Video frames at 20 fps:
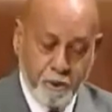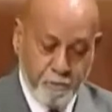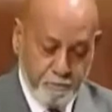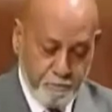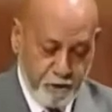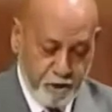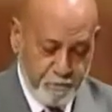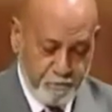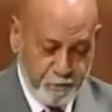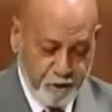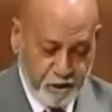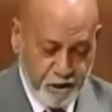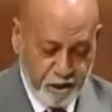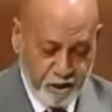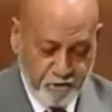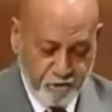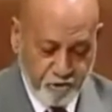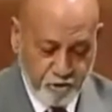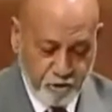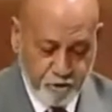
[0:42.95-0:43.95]

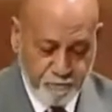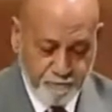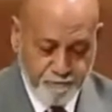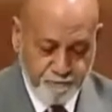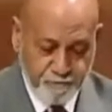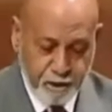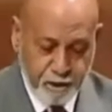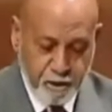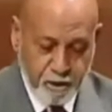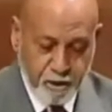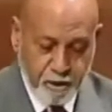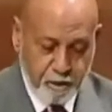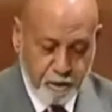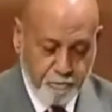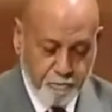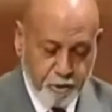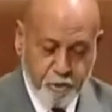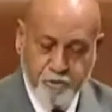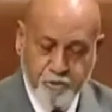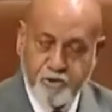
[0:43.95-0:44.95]
manipulation,
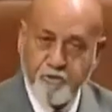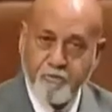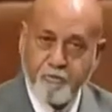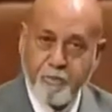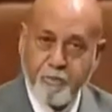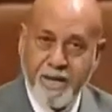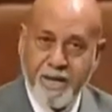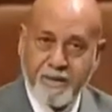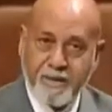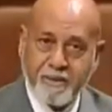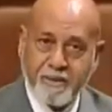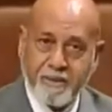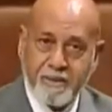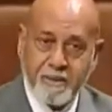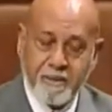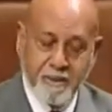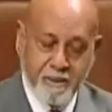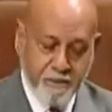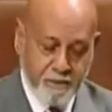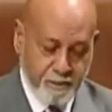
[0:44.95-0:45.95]
abusive
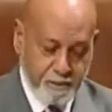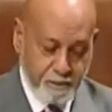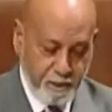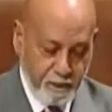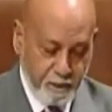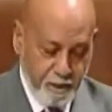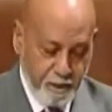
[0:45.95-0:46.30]
practices,